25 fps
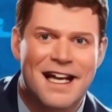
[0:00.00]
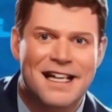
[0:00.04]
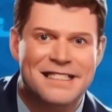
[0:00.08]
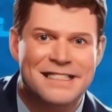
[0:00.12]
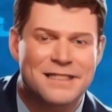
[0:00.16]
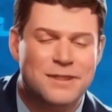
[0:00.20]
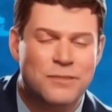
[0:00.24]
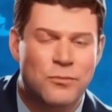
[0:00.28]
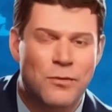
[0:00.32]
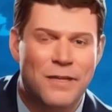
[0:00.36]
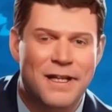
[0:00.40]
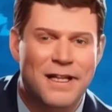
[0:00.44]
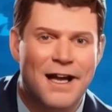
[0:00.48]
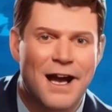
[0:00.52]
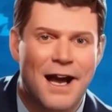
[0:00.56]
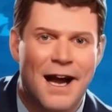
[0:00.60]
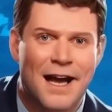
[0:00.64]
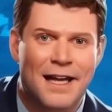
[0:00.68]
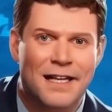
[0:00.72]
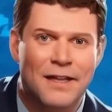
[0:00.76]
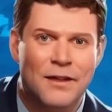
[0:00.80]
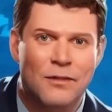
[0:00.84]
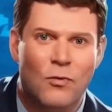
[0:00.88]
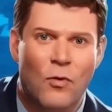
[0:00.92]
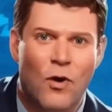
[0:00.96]

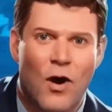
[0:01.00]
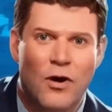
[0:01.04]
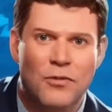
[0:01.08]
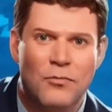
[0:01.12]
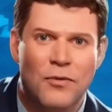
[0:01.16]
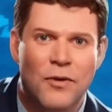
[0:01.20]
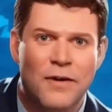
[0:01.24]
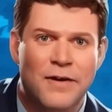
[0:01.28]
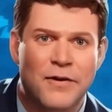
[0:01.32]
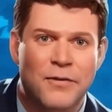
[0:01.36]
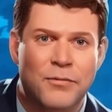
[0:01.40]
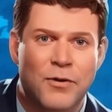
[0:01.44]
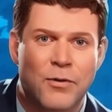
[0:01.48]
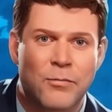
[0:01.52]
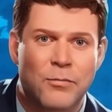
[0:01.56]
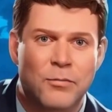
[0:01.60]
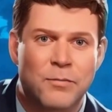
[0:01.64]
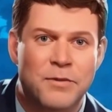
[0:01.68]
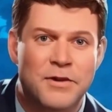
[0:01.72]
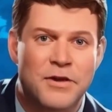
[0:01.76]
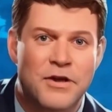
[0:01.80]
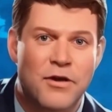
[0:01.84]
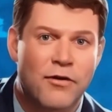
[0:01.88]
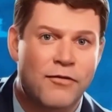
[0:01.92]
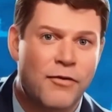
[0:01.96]
1929 and walked away with what
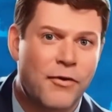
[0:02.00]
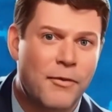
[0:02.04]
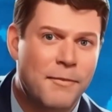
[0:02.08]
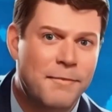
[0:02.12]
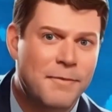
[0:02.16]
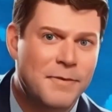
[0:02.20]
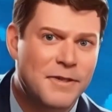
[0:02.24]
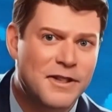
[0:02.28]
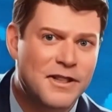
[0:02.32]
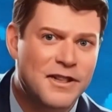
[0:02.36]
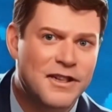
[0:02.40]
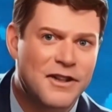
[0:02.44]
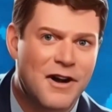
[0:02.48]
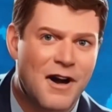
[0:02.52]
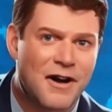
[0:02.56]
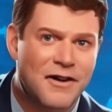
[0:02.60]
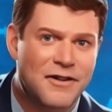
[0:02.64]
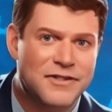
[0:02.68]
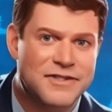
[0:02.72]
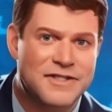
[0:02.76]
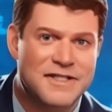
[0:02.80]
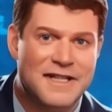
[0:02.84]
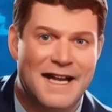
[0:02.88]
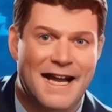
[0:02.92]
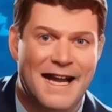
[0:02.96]
would be over $1 billion
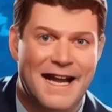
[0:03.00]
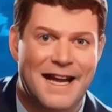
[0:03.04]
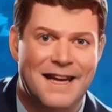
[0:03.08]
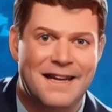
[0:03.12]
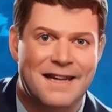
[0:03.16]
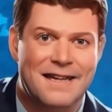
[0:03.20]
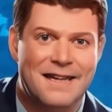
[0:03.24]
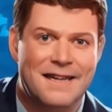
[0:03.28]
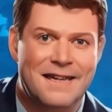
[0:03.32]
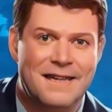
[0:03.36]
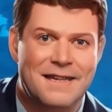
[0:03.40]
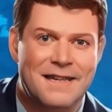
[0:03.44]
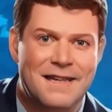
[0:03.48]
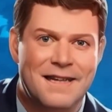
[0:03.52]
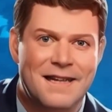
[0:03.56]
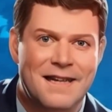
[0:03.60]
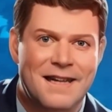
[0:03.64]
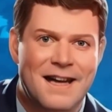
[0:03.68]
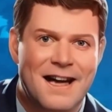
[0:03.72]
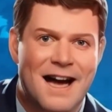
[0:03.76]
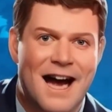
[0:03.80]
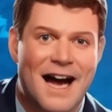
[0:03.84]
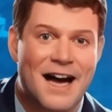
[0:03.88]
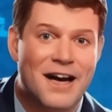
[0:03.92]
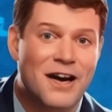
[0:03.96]
today.
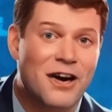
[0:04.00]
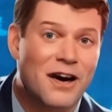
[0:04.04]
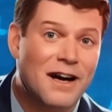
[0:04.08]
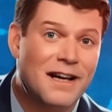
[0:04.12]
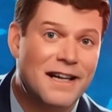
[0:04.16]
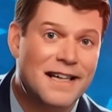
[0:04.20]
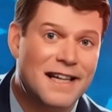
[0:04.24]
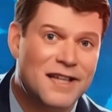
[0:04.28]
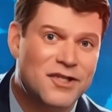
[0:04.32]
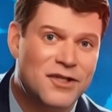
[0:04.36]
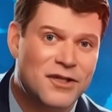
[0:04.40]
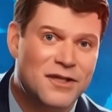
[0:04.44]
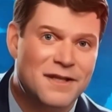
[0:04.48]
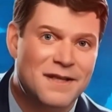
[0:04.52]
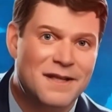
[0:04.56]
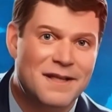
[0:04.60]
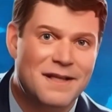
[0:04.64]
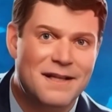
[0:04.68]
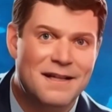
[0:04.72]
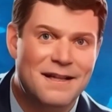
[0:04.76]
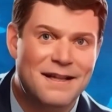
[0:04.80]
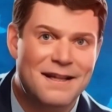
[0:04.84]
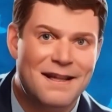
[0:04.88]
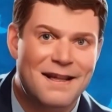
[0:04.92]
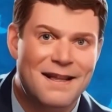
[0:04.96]
Icon legend.
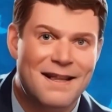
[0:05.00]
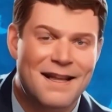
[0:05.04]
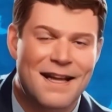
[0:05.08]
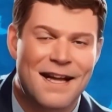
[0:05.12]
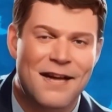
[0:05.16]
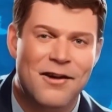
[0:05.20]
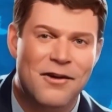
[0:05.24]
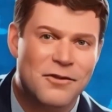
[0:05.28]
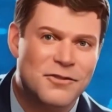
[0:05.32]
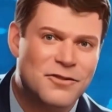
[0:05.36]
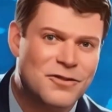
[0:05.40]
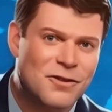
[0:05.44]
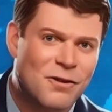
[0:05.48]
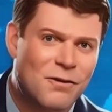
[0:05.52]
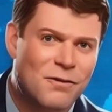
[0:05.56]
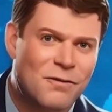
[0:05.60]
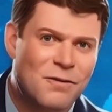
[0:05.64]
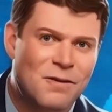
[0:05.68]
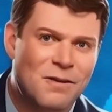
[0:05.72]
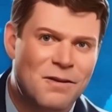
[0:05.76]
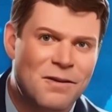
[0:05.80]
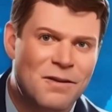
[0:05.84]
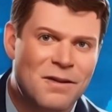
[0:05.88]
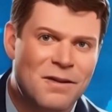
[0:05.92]
And also,